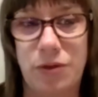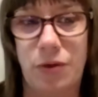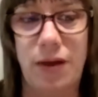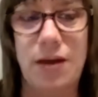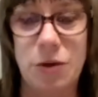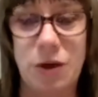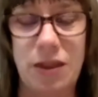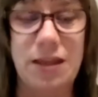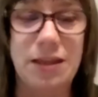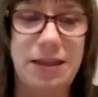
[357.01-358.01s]
So
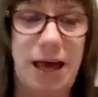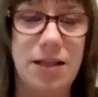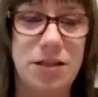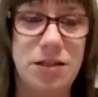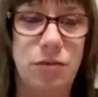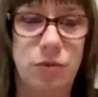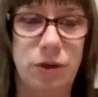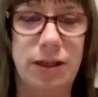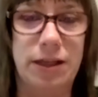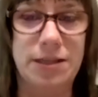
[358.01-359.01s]
I think that that's
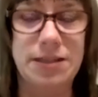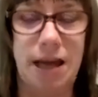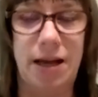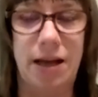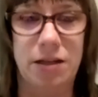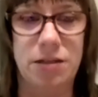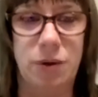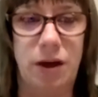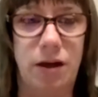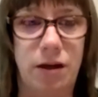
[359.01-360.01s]
really exciting as
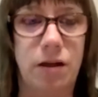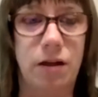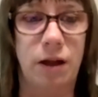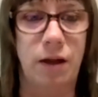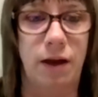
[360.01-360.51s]
well,